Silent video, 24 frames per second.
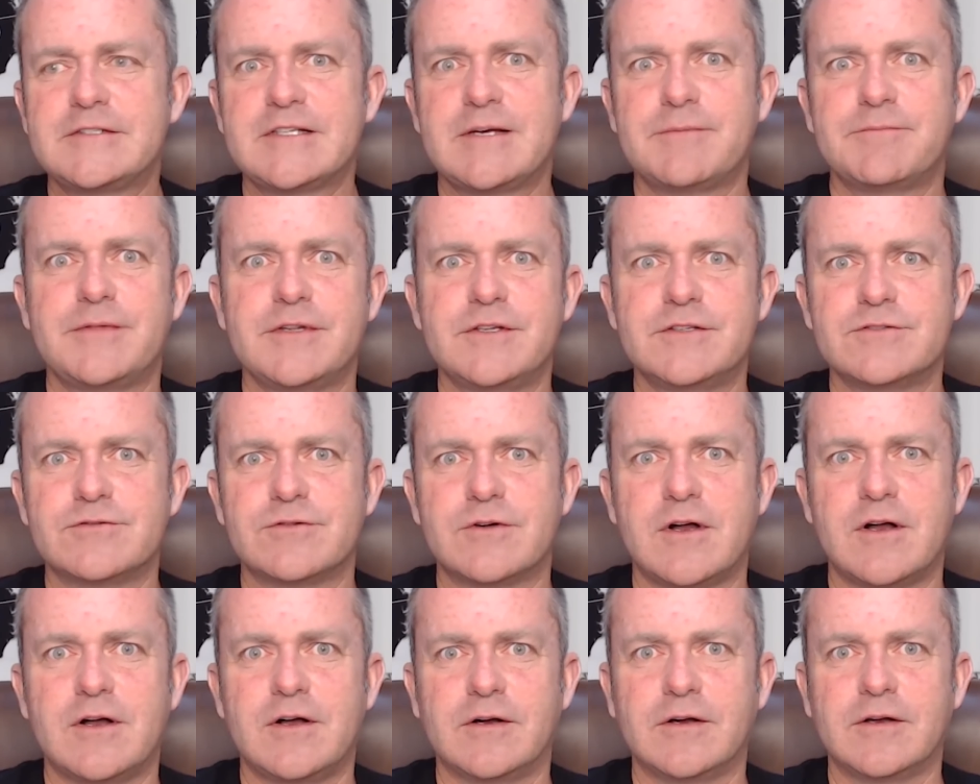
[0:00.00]

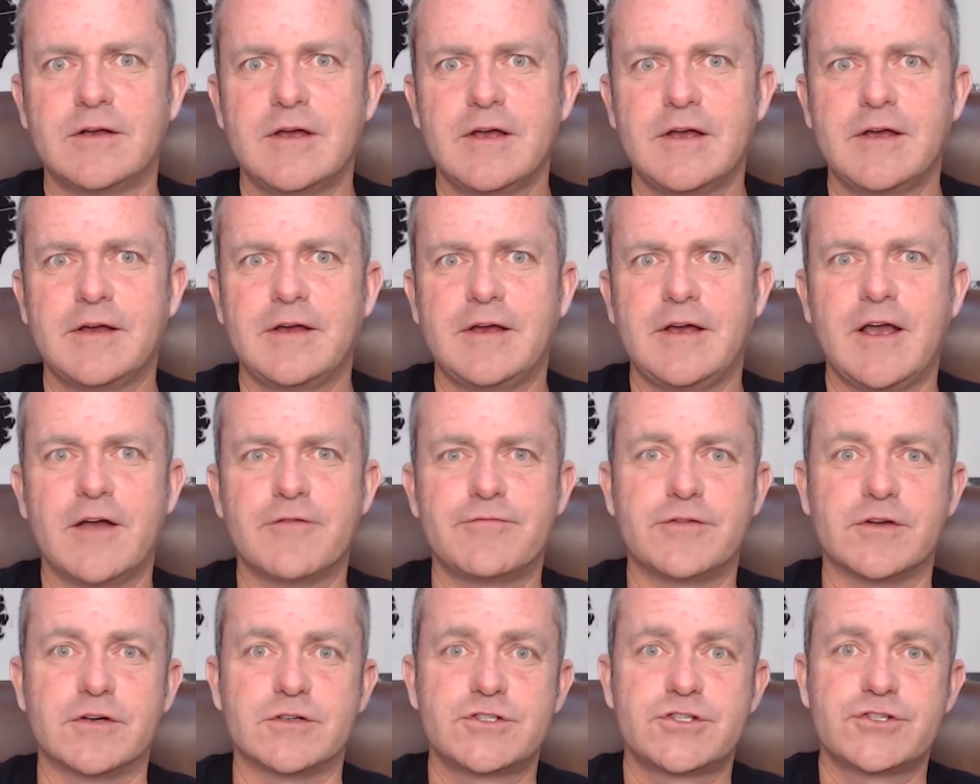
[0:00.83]
something's wrong.
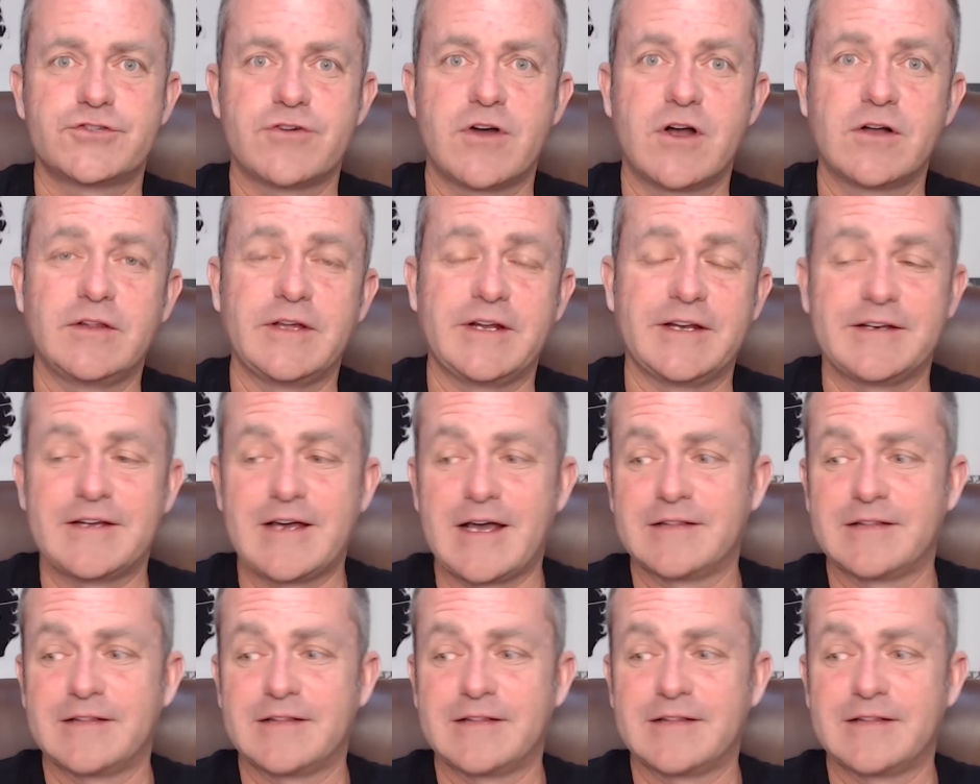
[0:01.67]
If they're struggling